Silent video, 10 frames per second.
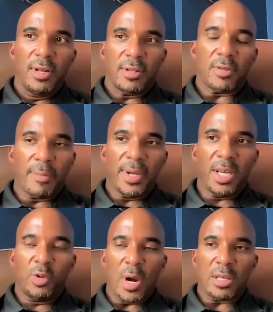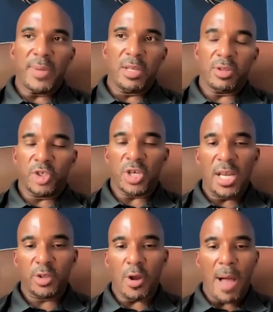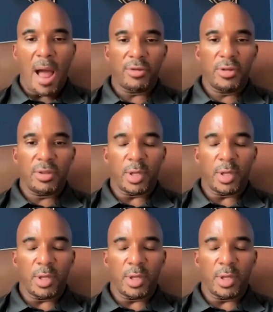that's coming into our space to change our policies and